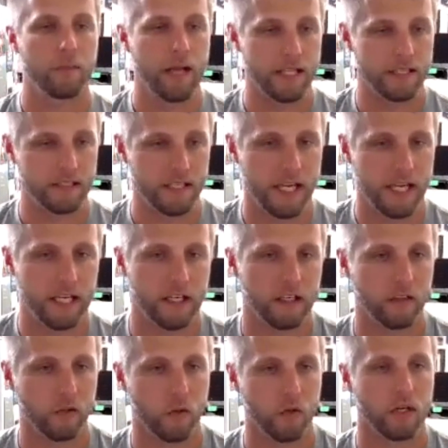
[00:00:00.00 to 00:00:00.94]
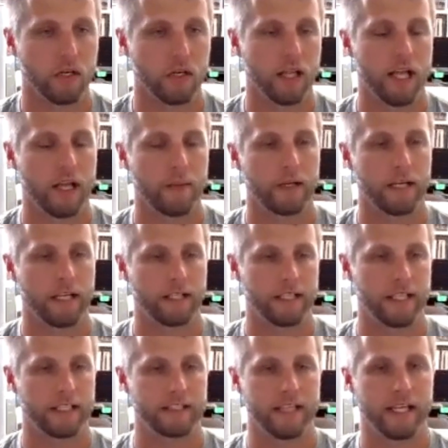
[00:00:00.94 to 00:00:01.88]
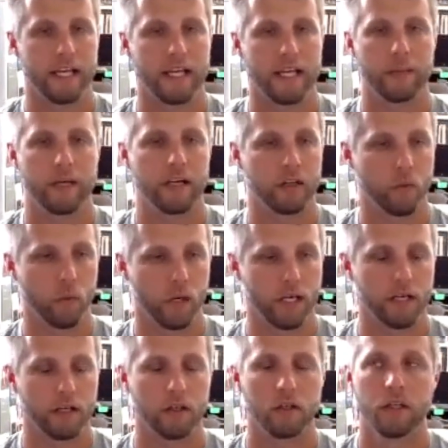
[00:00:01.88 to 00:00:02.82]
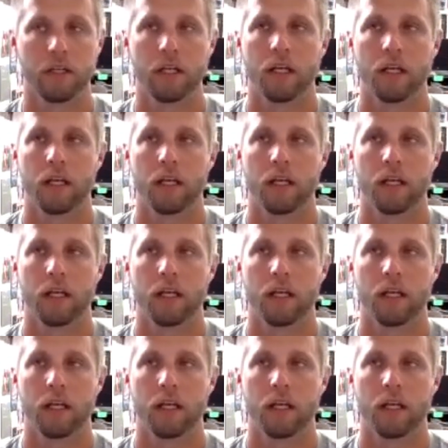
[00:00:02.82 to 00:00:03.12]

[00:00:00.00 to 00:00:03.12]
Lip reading: Matt Sager, Lauren Lyman at that time, Eric Waggle.